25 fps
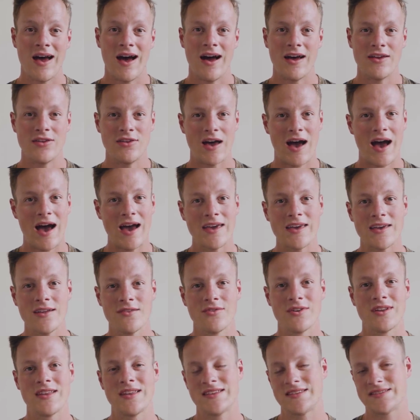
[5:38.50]
I
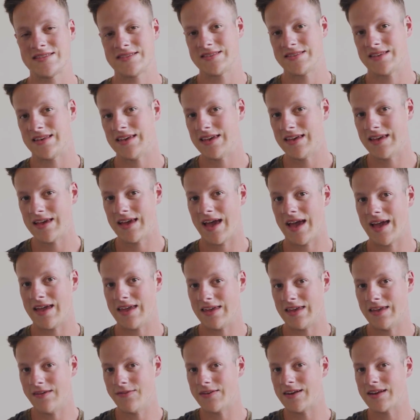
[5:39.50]
can really see,
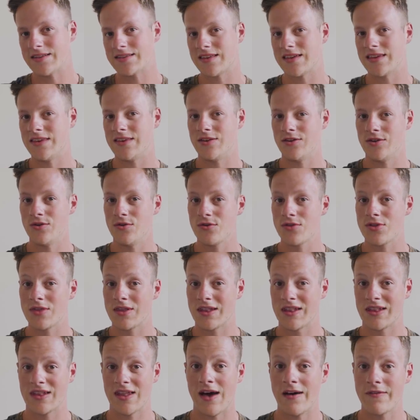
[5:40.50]
even at the
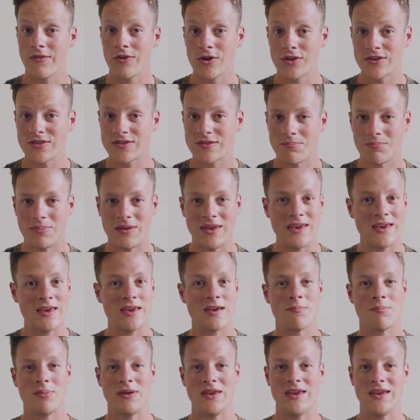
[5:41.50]
youth levels, being
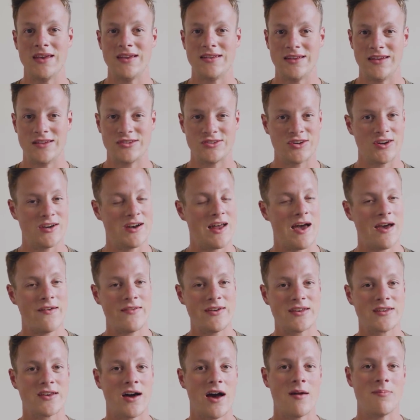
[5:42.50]
a PE teacher and
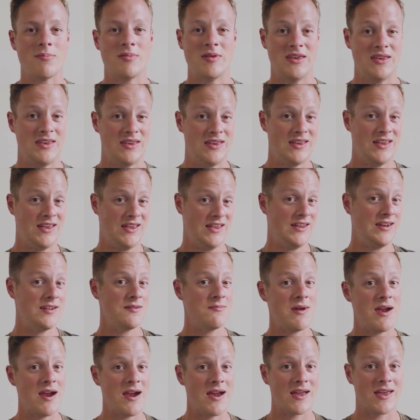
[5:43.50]
having taught PE in
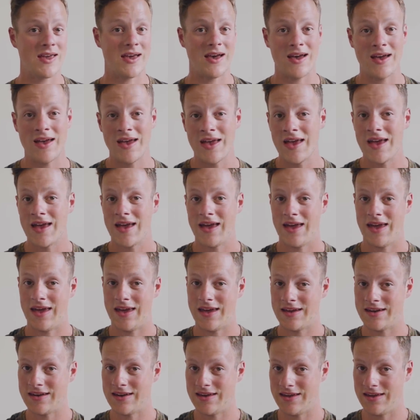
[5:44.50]
America
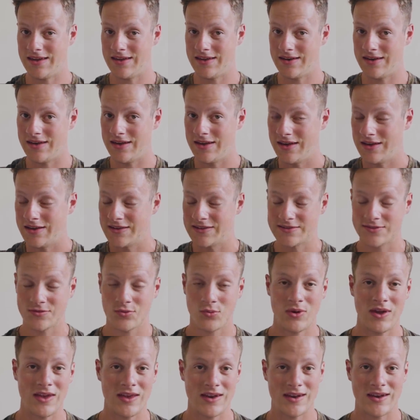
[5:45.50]
and in
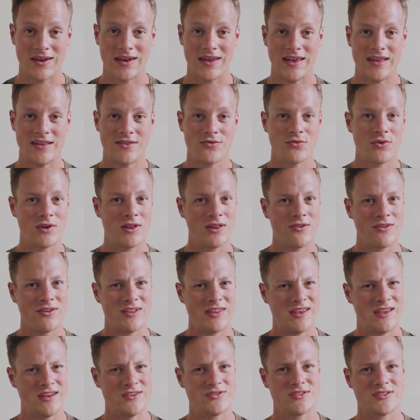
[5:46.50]
Sweden, it's really,
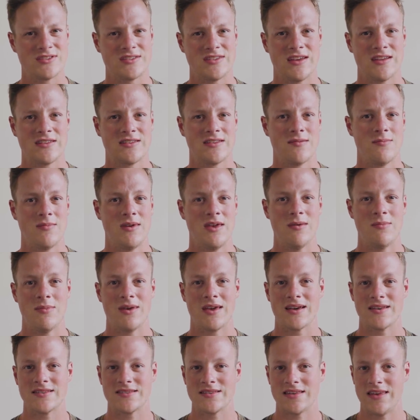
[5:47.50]
really interesting to me
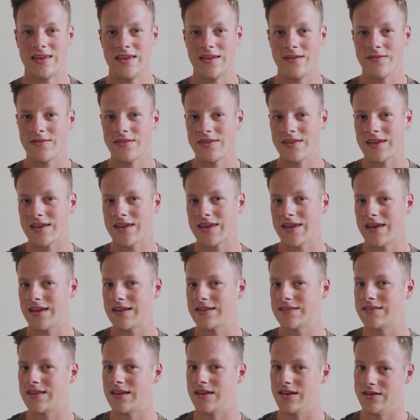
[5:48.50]
because even the
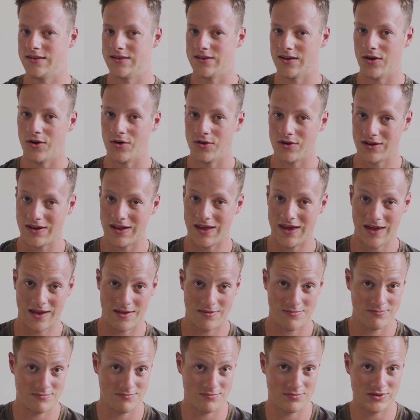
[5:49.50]
kids that don't
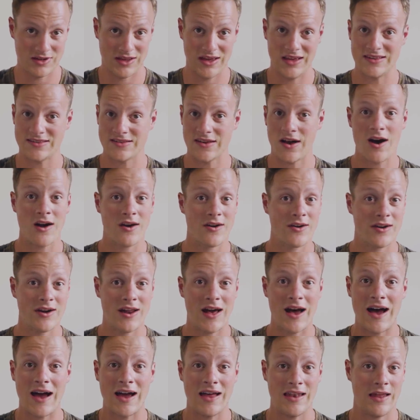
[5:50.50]
play soccer at a
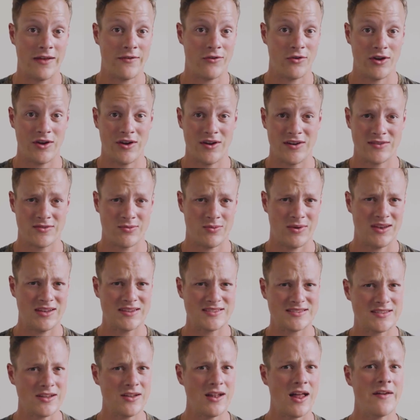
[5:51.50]
high level here in Sweden
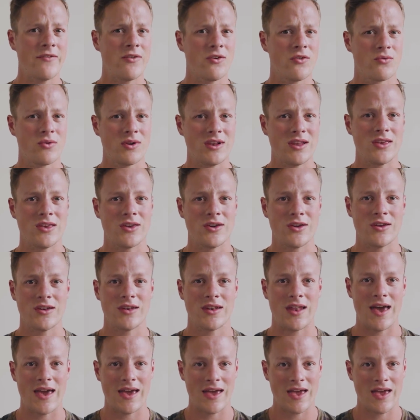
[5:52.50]
still have a really good